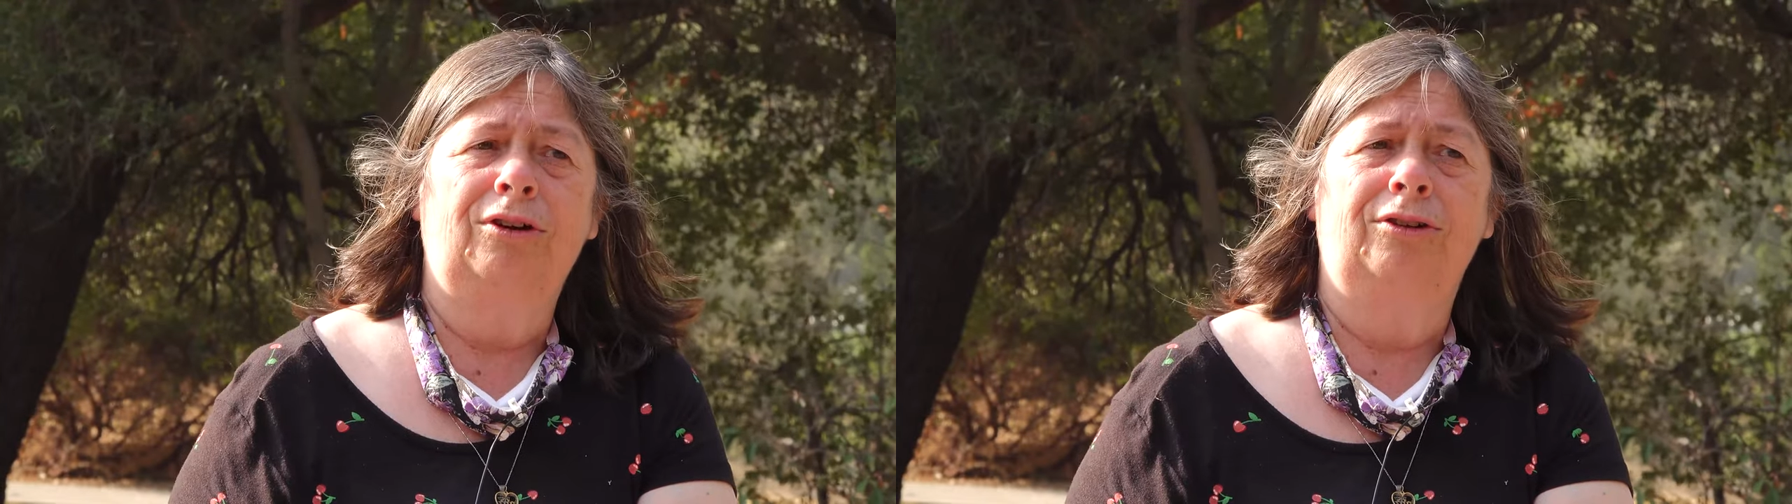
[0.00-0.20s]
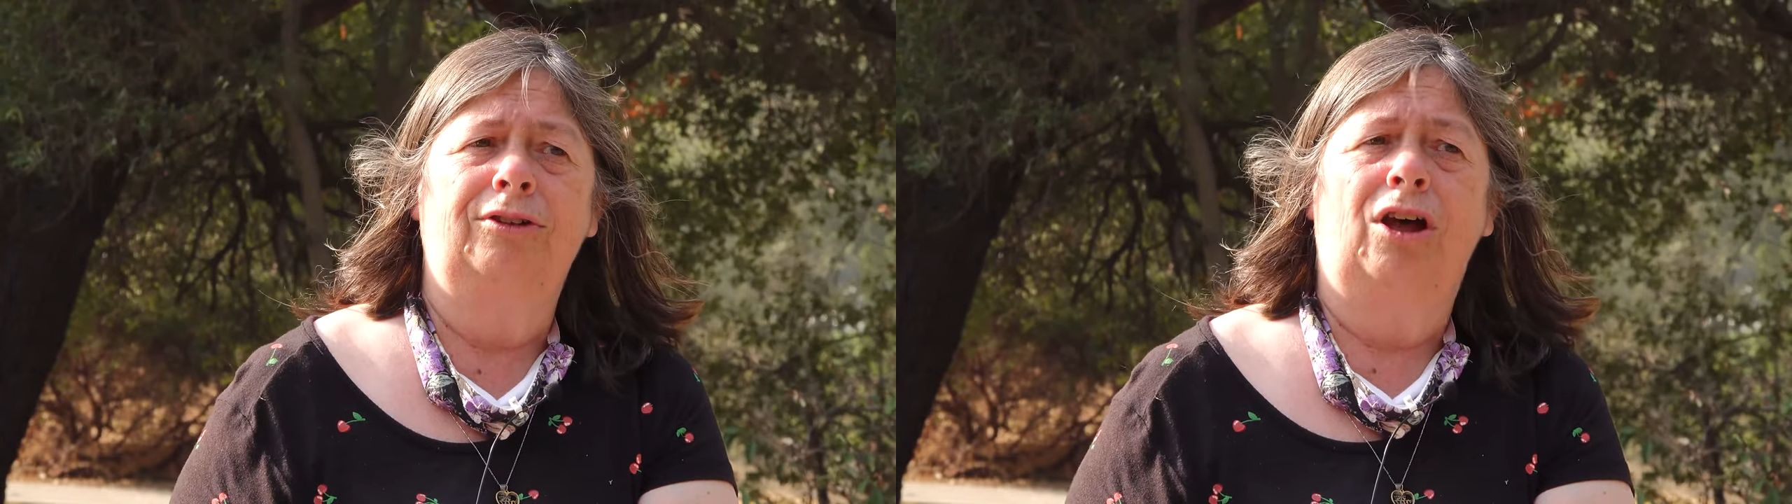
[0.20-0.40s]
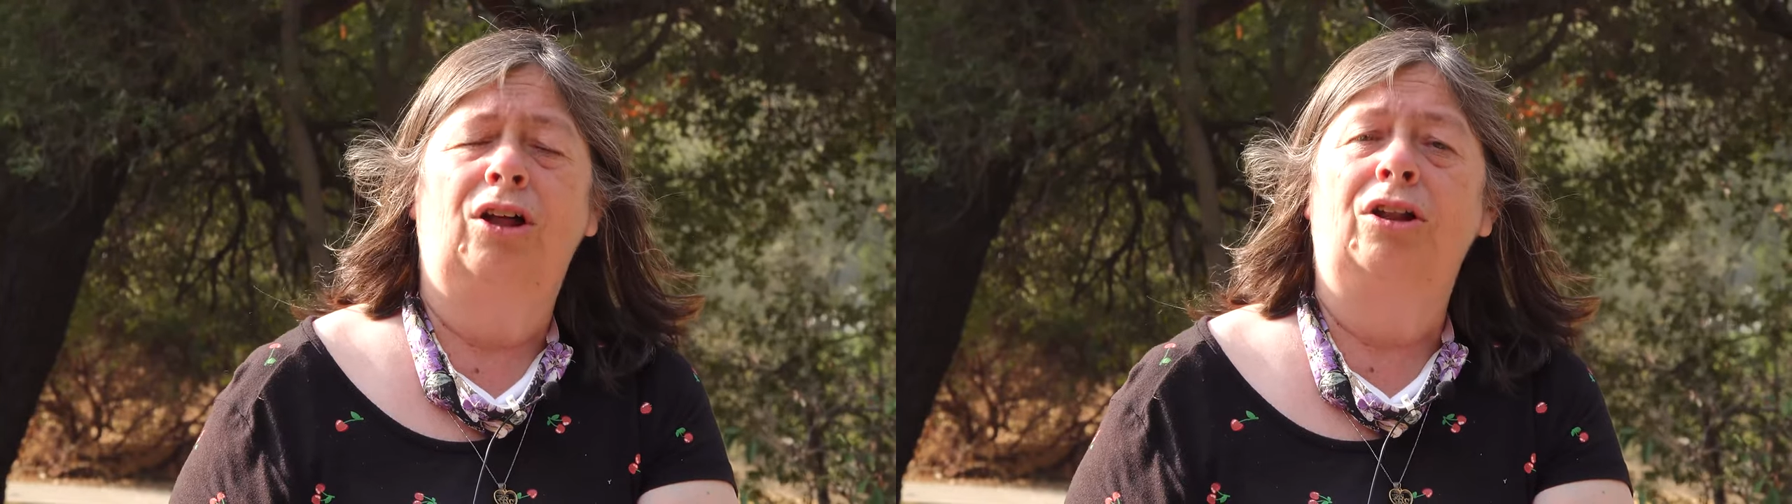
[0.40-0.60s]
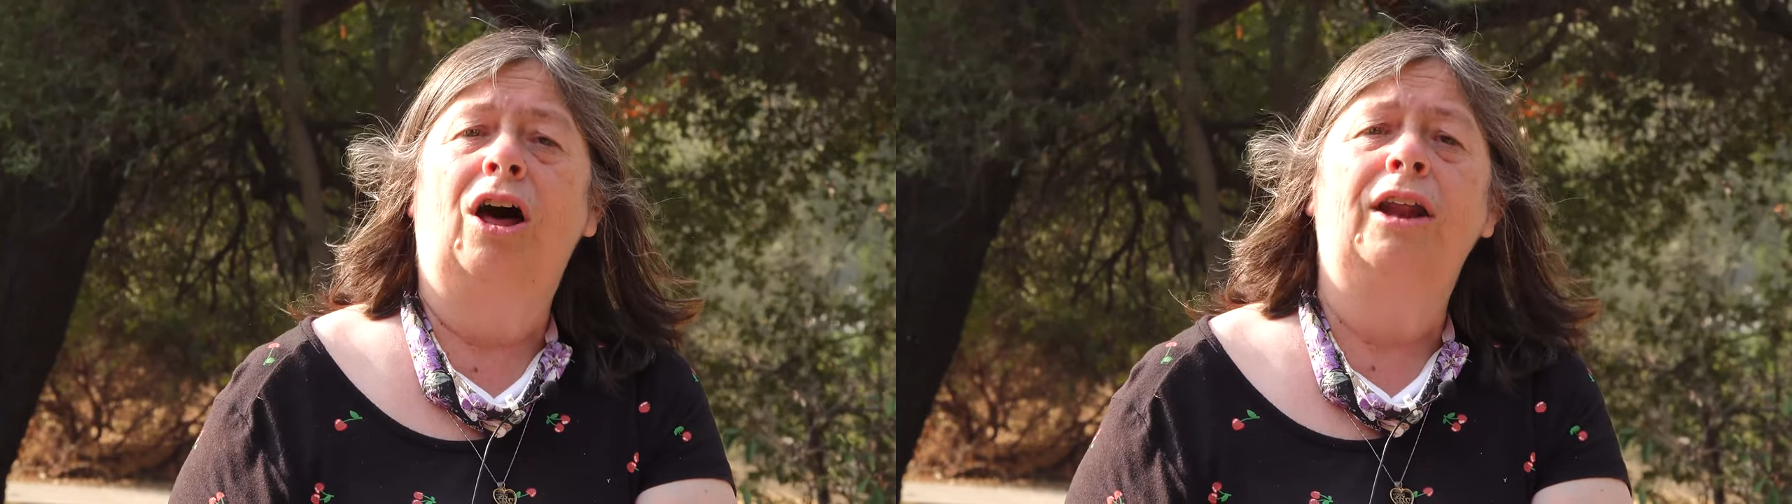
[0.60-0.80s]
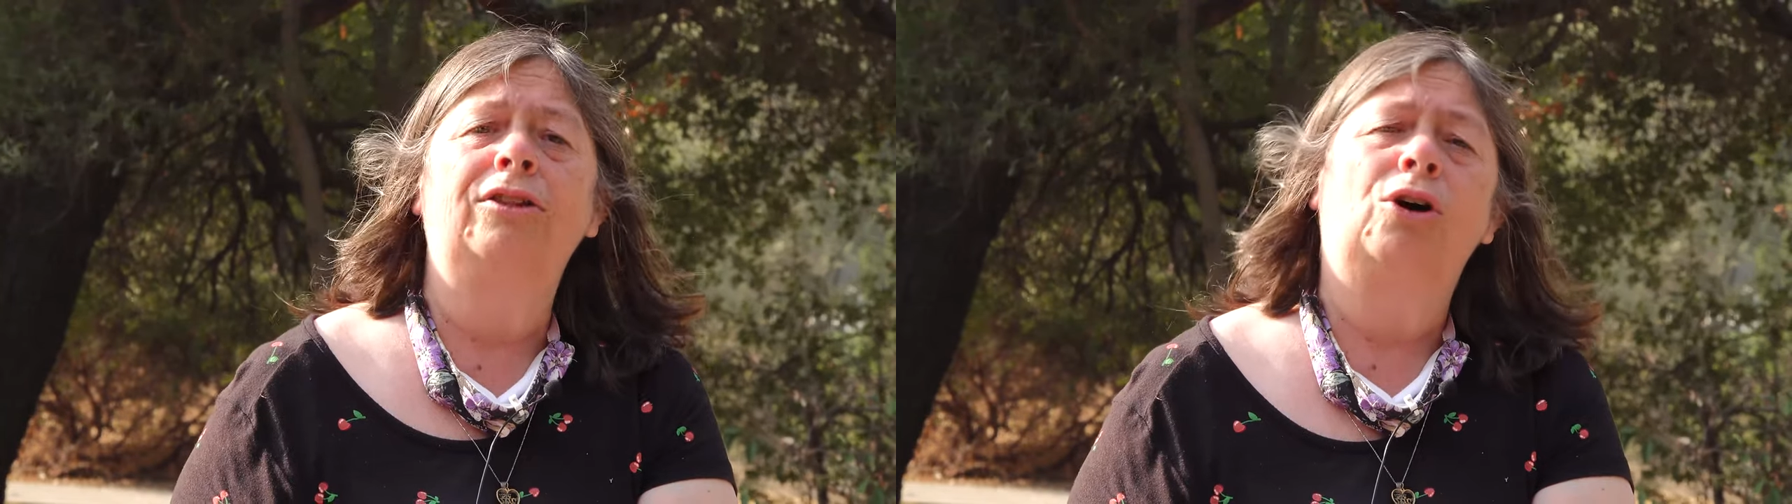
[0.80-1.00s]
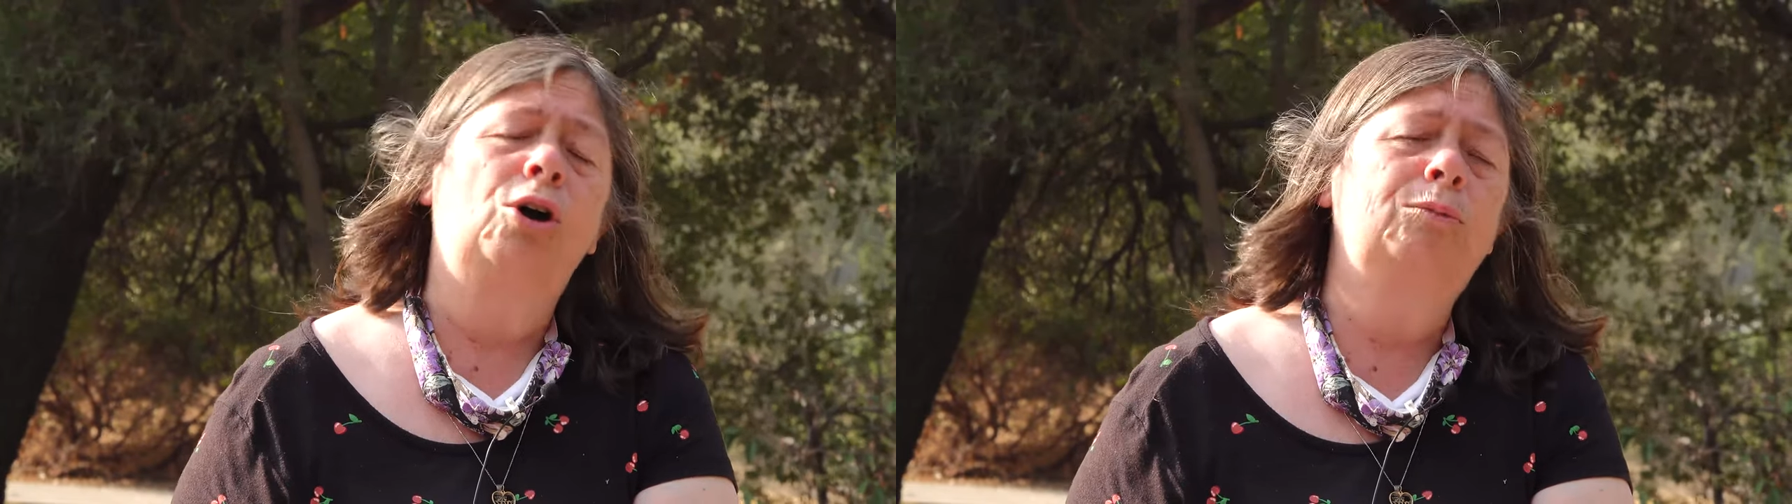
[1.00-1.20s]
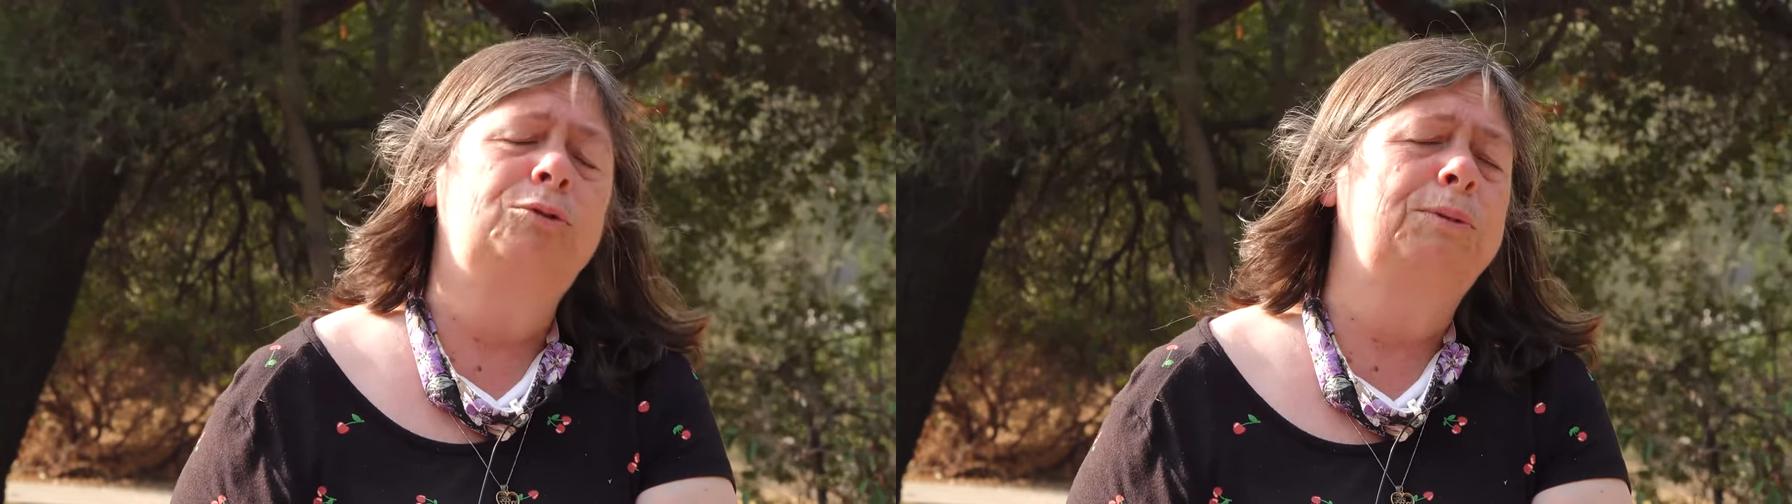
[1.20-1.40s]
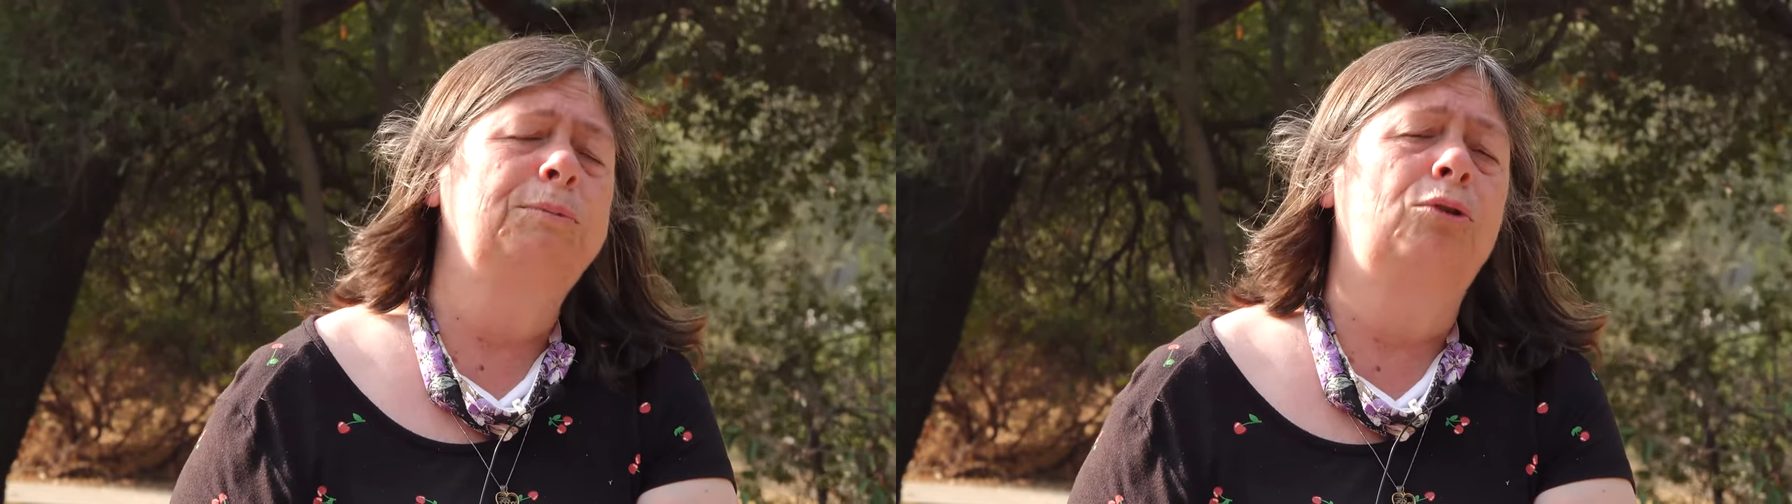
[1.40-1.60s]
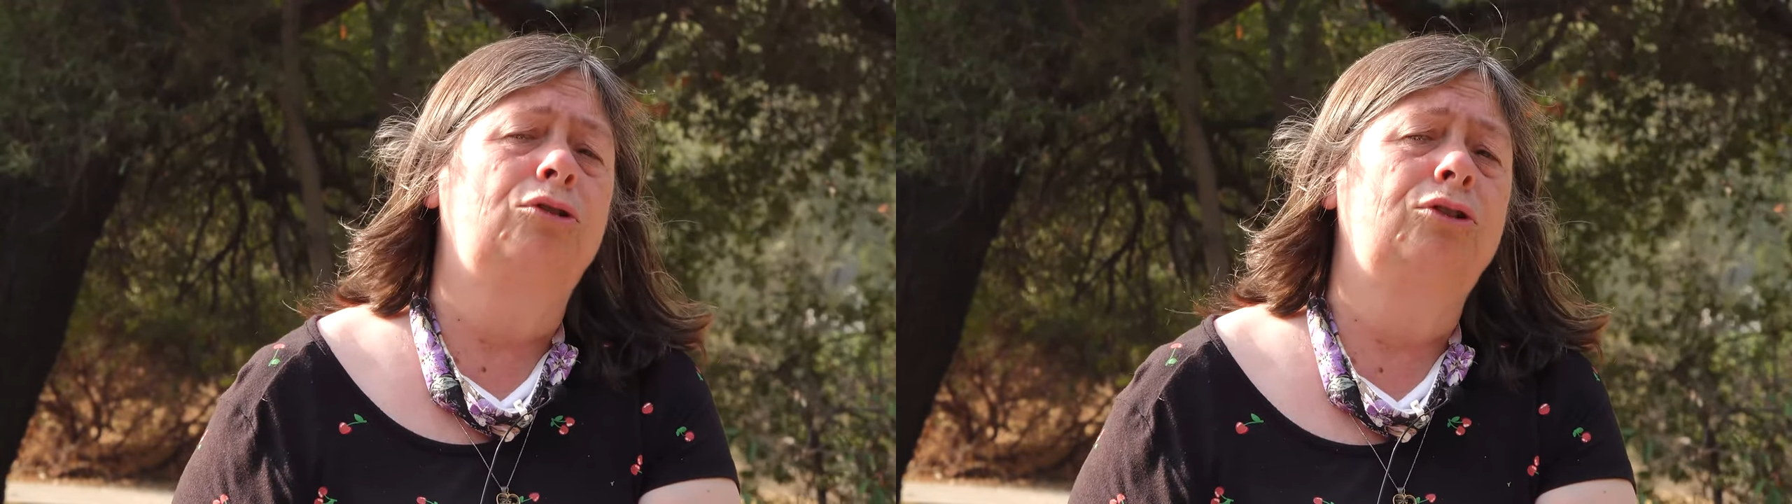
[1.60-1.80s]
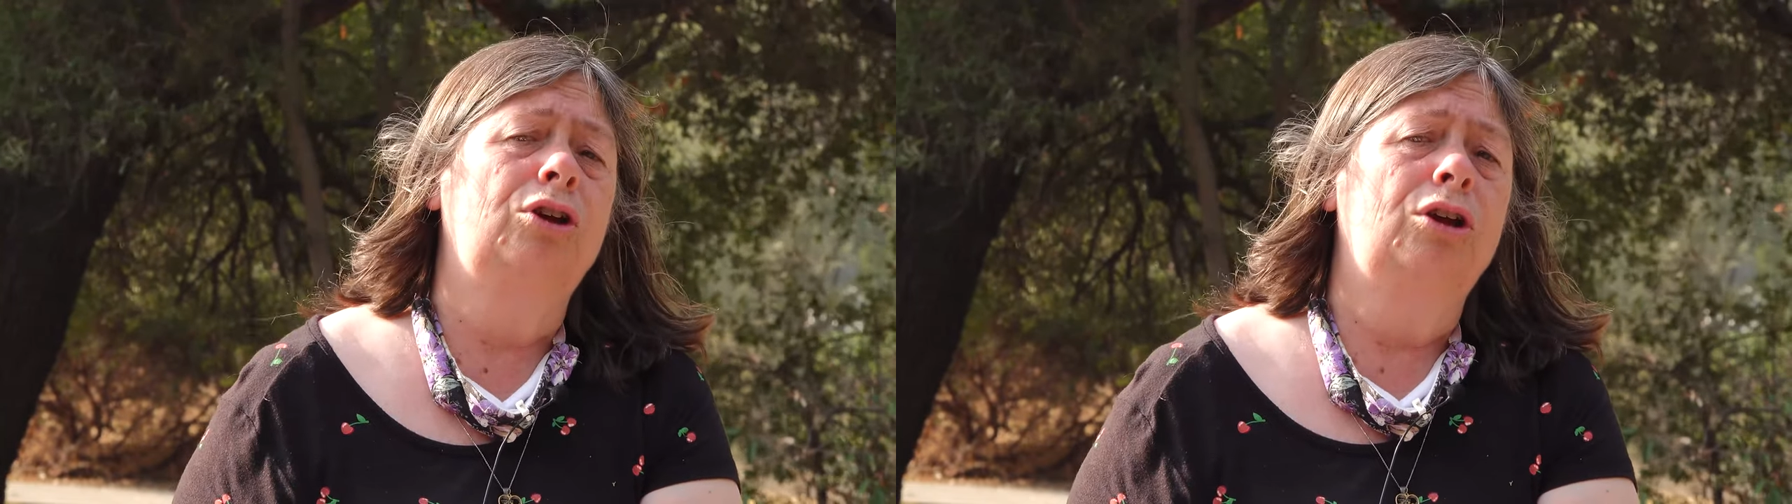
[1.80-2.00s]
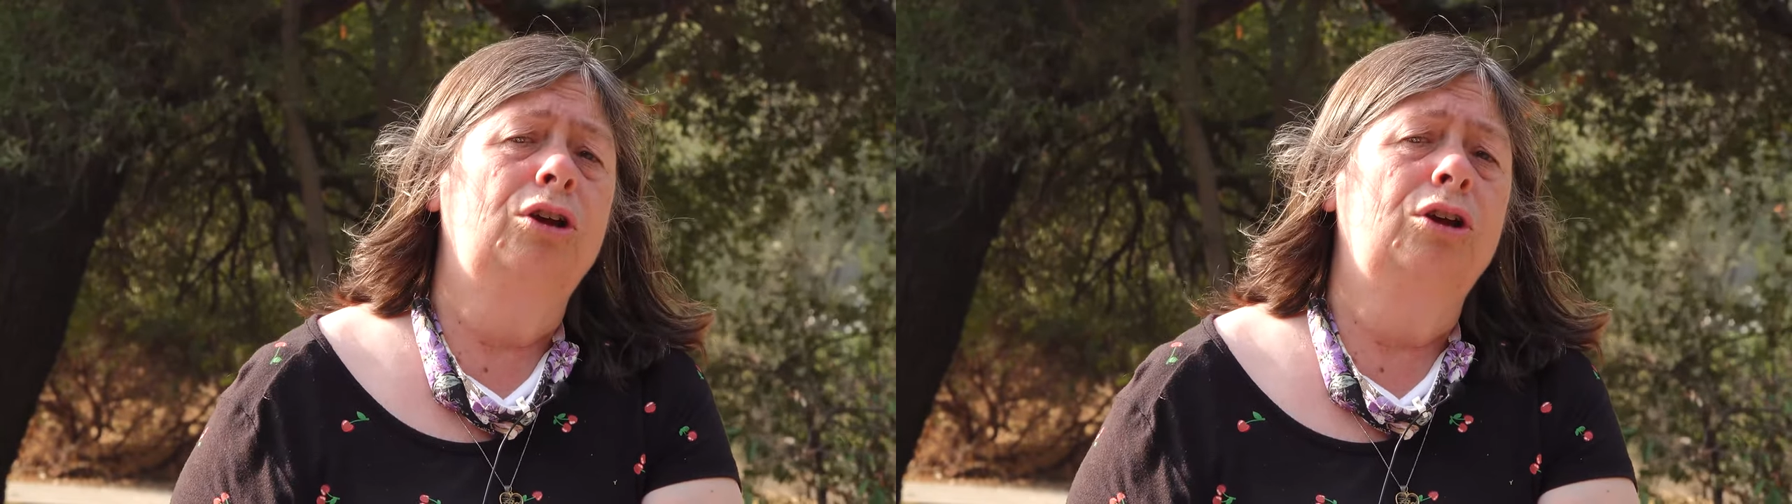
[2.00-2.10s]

because a lot of the homeless people